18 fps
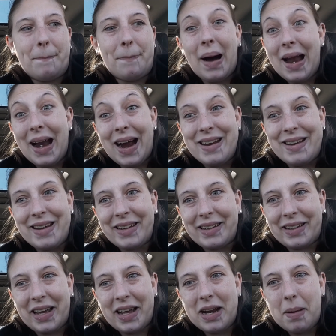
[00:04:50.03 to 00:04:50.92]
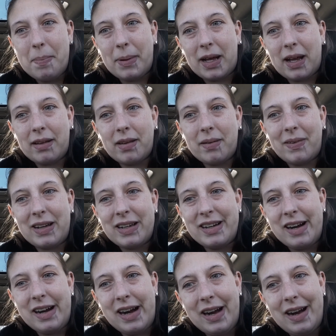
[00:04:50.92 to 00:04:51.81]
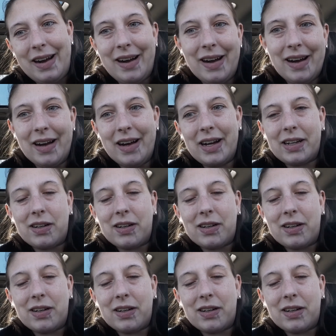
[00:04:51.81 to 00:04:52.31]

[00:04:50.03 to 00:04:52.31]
but I didn't get it because I'm like, ah,